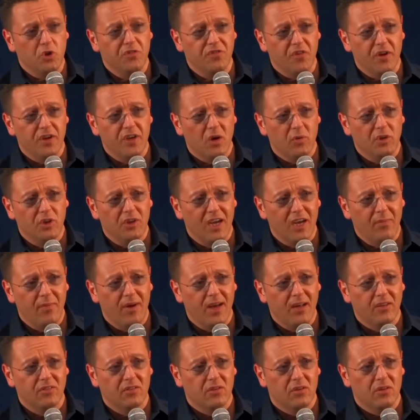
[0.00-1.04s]
Were you very young when your dad
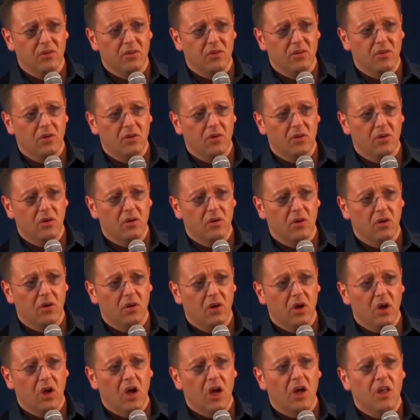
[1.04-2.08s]
passed? No.
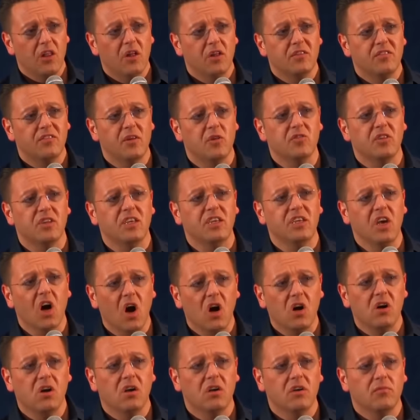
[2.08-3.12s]
There's a
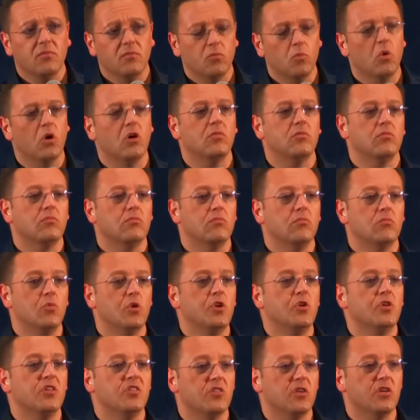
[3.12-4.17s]
young, well,
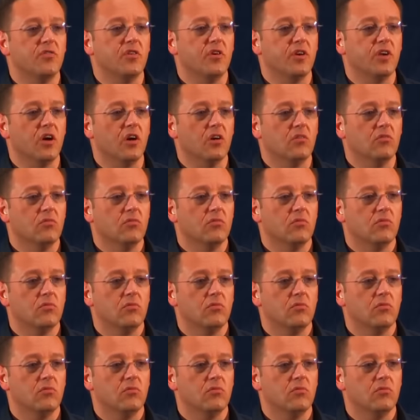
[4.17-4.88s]
what do you consider very young?